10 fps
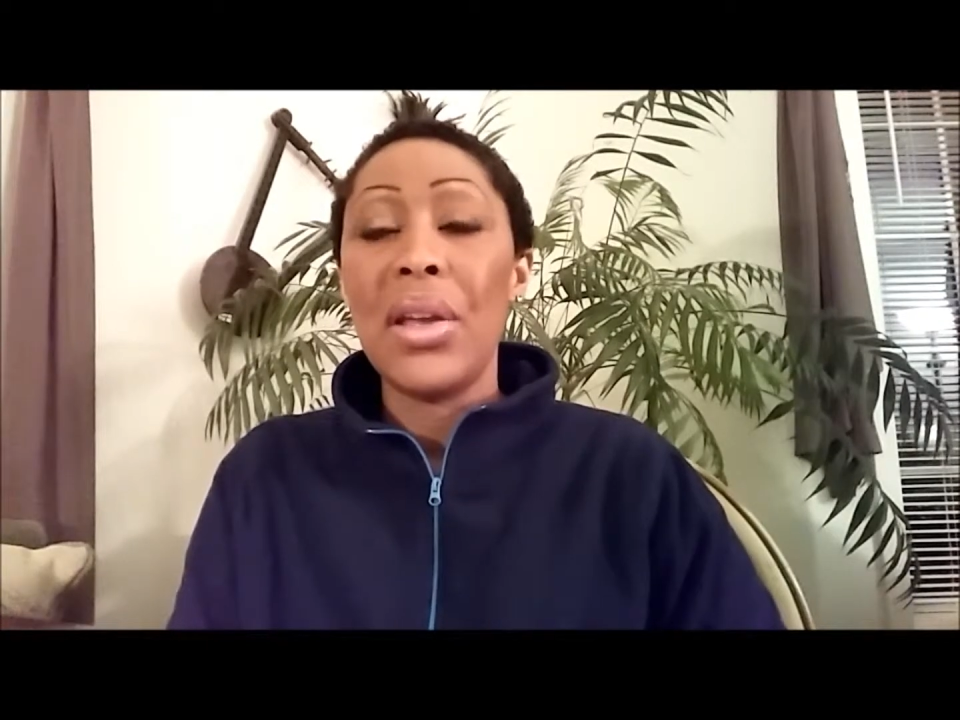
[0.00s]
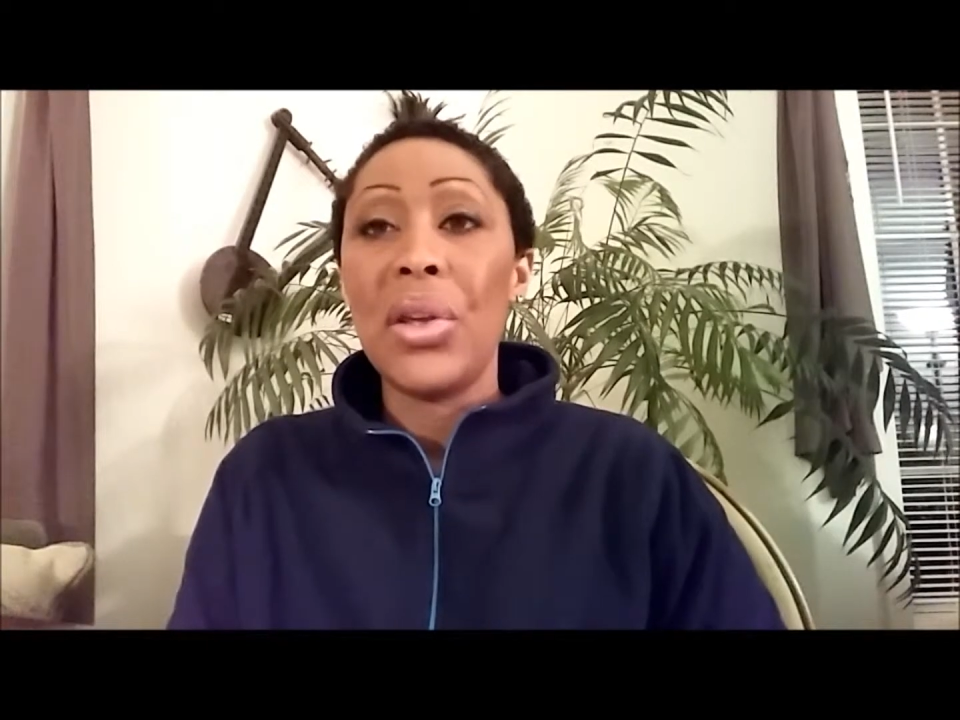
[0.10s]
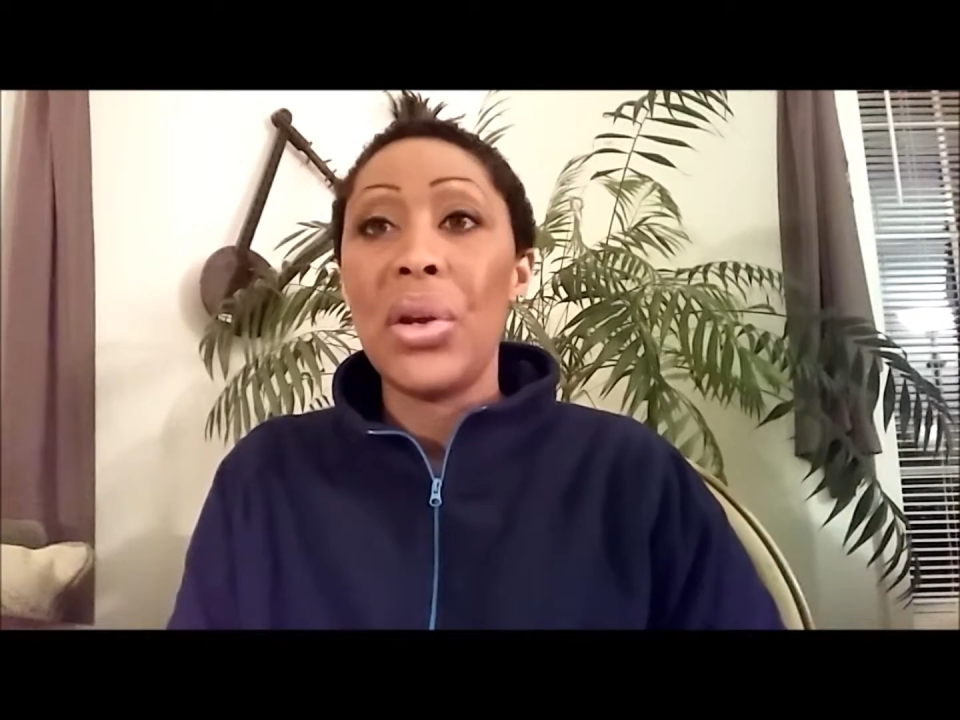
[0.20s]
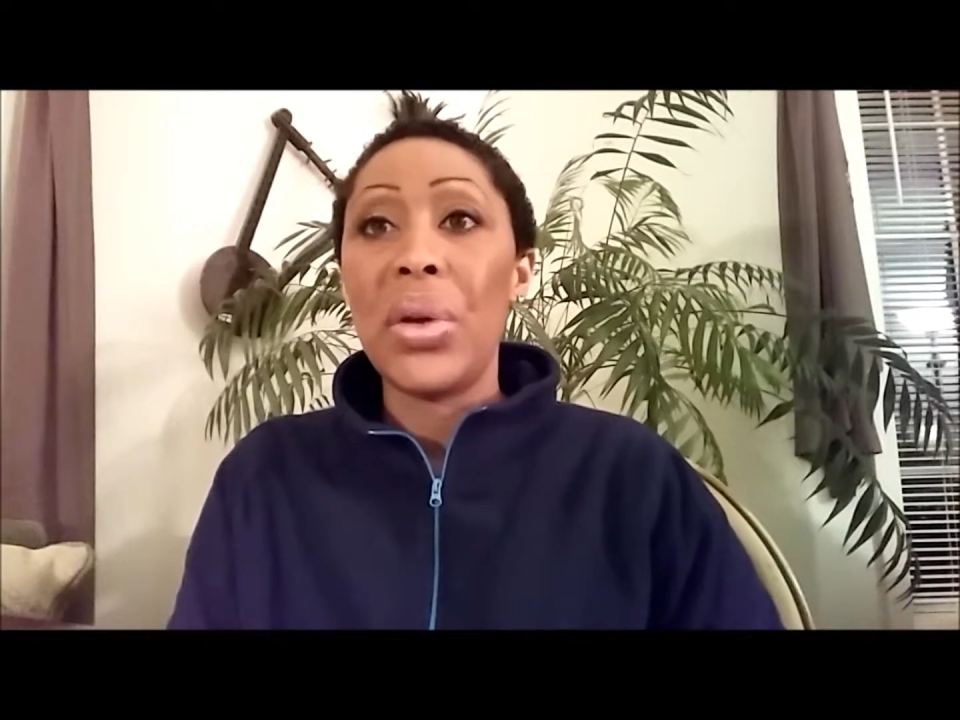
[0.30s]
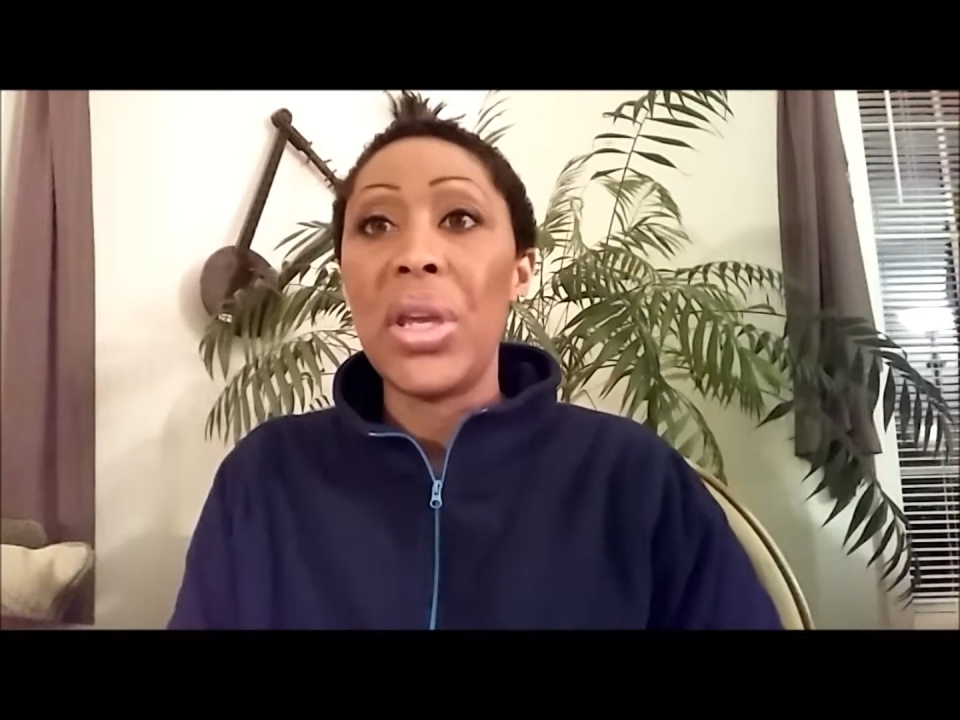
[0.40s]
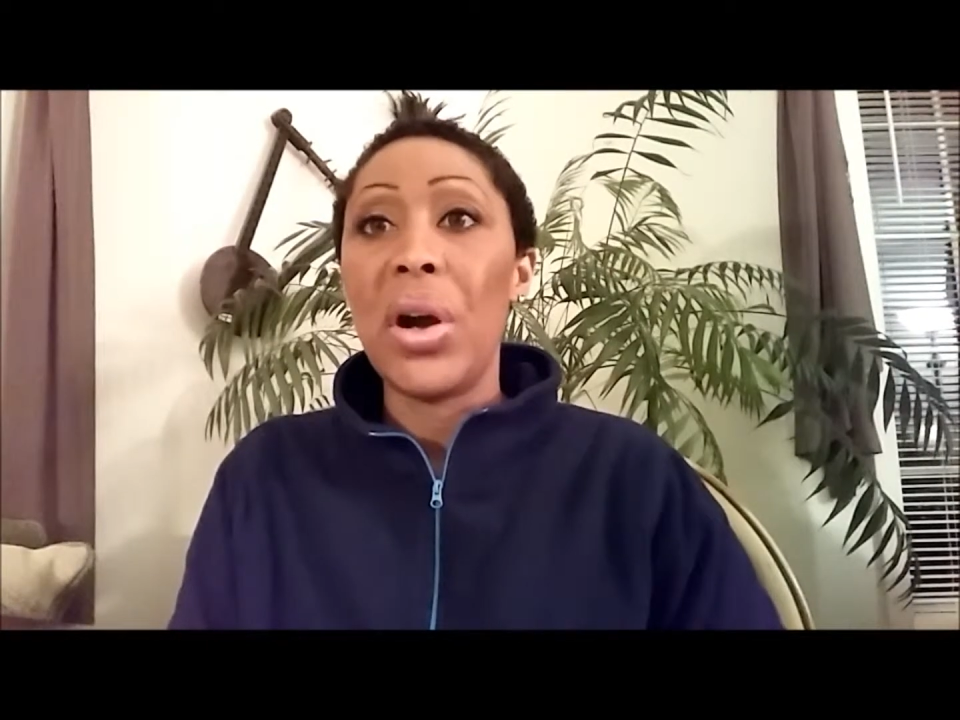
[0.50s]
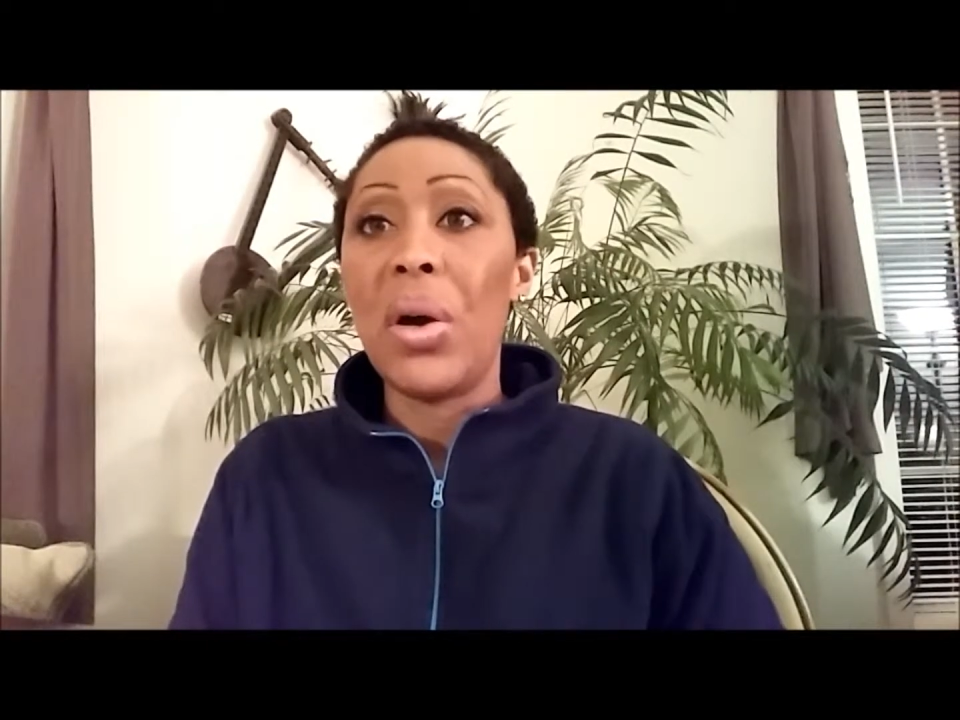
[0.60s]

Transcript: he